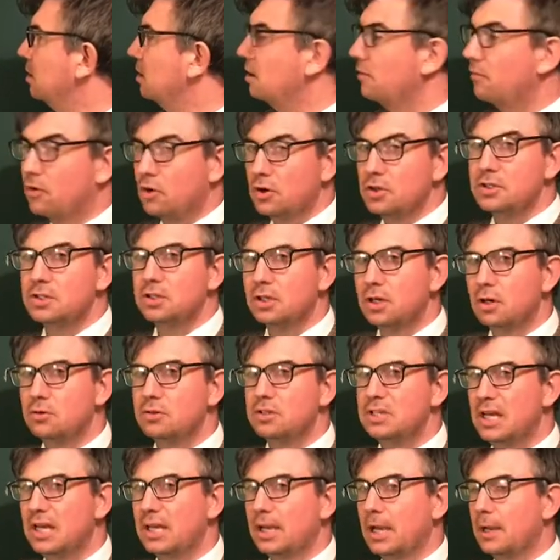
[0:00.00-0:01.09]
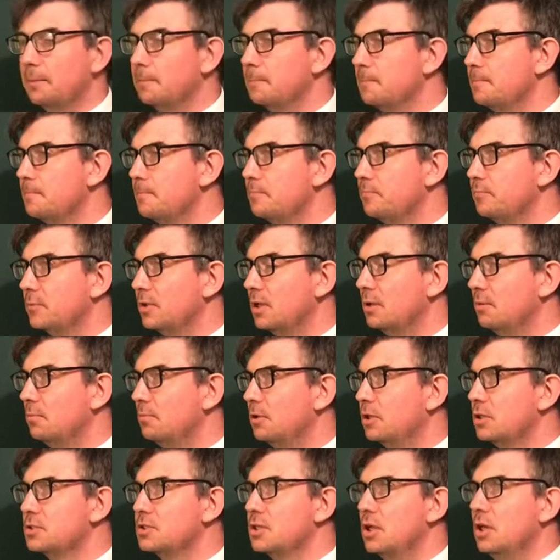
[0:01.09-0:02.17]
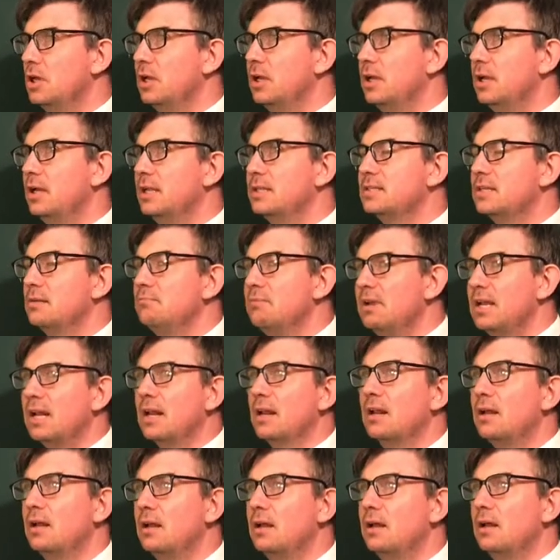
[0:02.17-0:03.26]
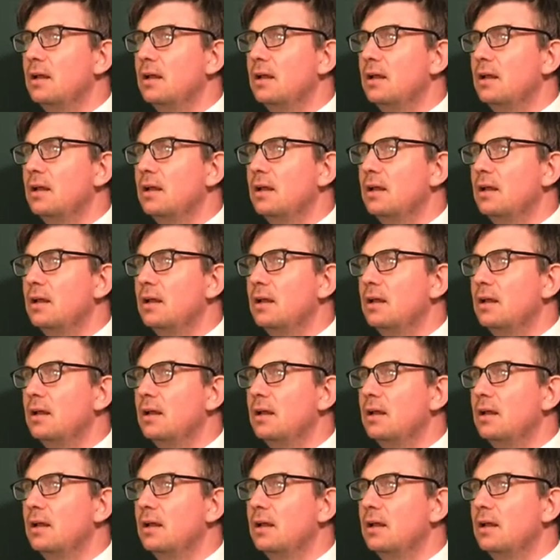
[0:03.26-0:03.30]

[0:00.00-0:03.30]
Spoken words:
for us to go ticking, because it's the middle